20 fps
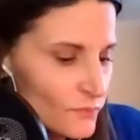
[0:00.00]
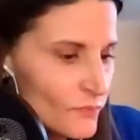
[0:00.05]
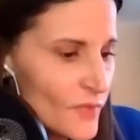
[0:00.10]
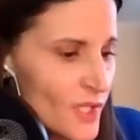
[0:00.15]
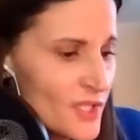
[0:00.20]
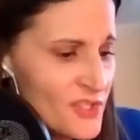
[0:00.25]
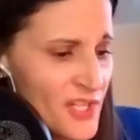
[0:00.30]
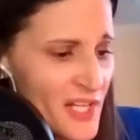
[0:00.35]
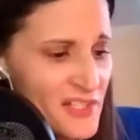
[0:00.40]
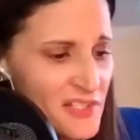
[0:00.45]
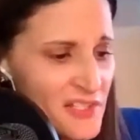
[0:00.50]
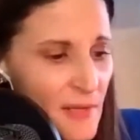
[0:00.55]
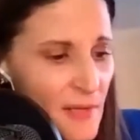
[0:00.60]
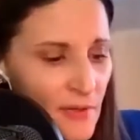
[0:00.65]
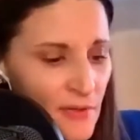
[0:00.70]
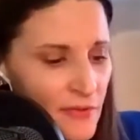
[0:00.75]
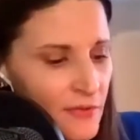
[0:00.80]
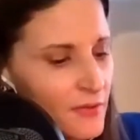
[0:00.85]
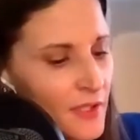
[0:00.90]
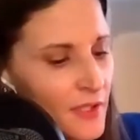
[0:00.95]
So that's
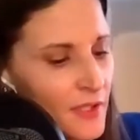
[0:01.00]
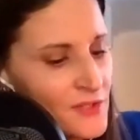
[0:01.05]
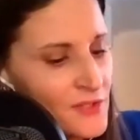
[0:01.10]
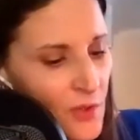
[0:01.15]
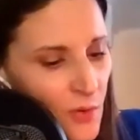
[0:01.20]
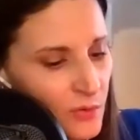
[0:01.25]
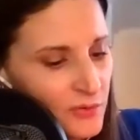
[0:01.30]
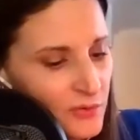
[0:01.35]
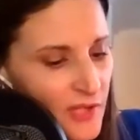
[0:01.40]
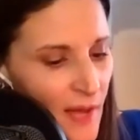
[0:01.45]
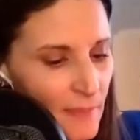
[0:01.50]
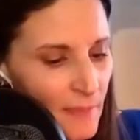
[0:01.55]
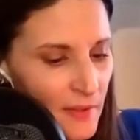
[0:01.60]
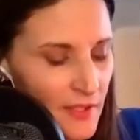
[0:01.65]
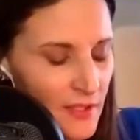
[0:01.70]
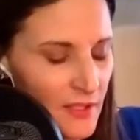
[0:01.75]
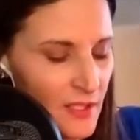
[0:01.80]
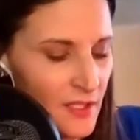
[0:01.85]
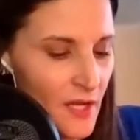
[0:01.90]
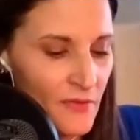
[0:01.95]
number 3. It's a whole topic
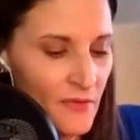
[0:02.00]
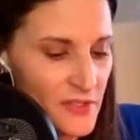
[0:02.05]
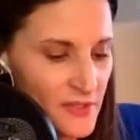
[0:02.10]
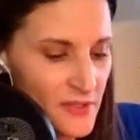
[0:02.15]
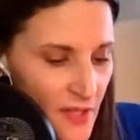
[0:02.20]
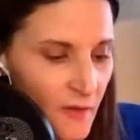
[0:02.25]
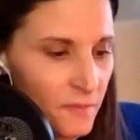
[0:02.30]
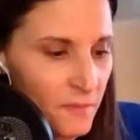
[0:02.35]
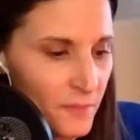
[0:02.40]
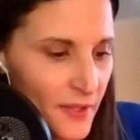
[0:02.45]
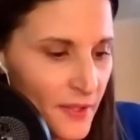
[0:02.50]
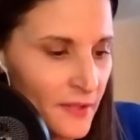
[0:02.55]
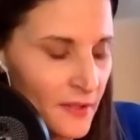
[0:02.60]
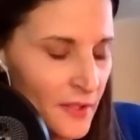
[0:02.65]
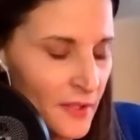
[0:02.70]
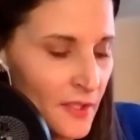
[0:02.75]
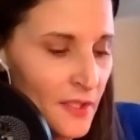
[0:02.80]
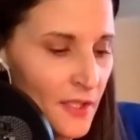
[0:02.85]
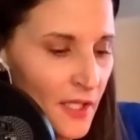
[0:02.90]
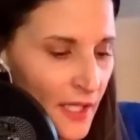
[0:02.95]
in and of itself, but
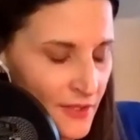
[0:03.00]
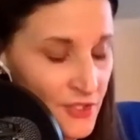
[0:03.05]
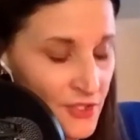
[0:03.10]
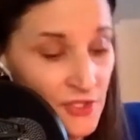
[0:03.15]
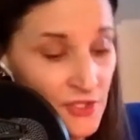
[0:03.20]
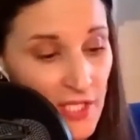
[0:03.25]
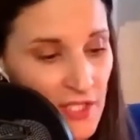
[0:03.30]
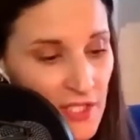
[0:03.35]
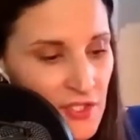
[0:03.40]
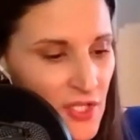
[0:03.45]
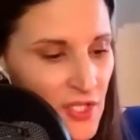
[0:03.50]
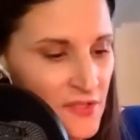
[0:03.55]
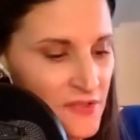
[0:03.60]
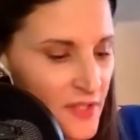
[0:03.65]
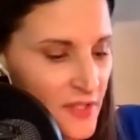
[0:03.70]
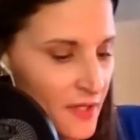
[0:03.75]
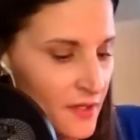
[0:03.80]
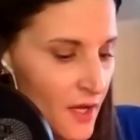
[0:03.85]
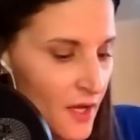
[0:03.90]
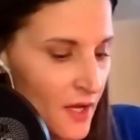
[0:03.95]
I just can't stress
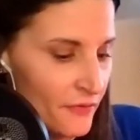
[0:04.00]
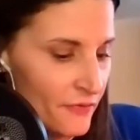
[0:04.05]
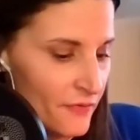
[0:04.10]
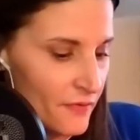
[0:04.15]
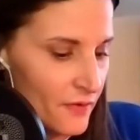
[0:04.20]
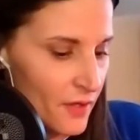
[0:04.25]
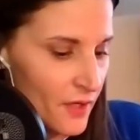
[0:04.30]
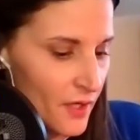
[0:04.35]
that enough.